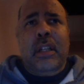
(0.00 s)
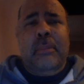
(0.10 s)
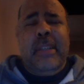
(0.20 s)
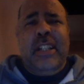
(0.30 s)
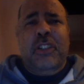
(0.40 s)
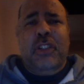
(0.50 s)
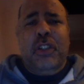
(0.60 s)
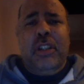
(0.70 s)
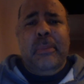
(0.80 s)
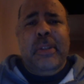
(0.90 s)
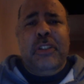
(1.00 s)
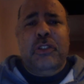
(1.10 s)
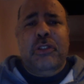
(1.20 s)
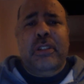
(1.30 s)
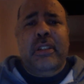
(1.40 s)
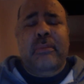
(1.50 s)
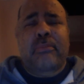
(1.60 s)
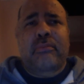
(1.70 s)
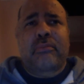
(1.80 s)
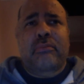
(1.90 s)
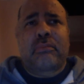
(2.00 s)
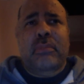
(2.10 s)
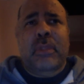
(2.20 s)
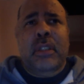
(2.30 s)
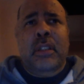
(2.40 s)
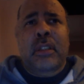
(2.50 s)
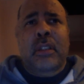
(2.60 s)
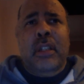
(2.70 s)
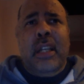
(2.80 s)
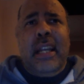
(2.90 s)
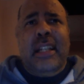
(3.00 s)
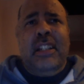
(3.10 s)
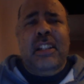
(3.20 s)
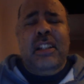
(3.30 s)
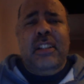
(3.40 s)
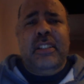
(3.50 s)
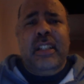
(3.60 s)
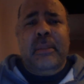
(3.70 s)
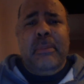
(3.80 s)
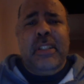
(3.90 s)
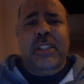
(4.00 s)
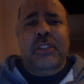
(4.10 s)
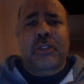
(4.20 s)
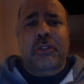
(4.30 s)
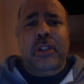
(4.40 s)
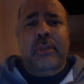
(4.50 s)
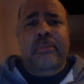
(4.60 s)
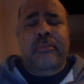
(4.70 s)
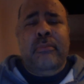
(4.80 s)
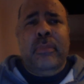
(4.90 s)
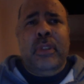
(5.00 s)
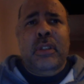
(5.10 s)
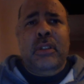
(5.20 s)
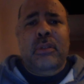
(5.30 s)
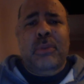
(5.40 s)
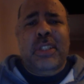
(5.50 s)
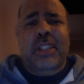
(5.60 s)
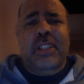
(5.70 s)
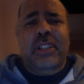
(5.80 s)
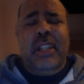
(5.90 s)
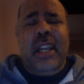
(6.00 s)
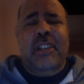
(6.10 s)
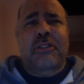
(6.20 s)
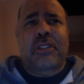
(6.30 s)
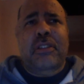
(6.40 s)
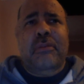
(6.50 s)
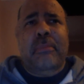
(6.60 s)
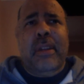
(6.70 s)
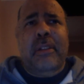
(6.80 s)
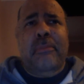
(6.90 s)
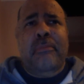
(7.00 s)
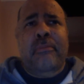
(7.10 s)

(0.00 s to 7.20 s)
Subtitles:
I made a documentary analyzing misandry, which is the hatred of men.